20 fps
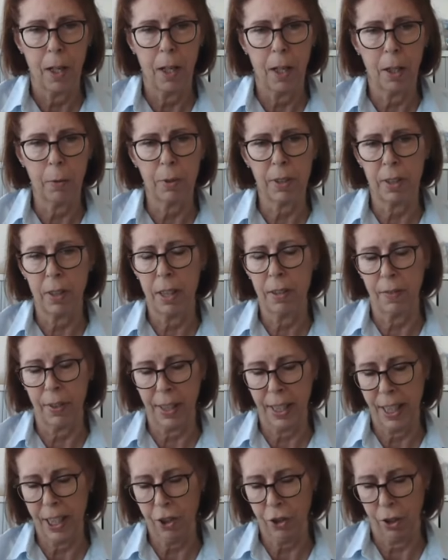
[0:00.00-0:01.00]
I was on
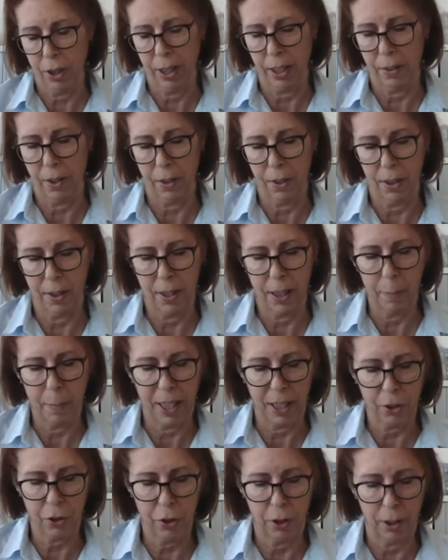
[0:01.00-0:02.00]
vacation at the time,
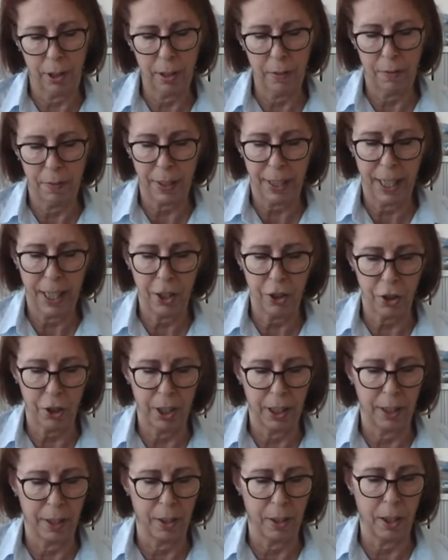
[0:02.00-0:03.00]
actually,
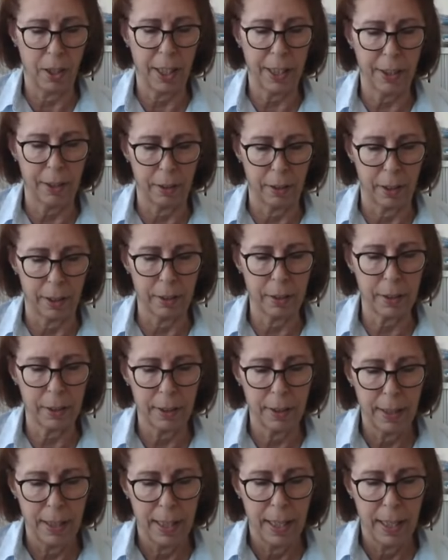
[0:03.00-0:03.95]
vacationing in Ireland,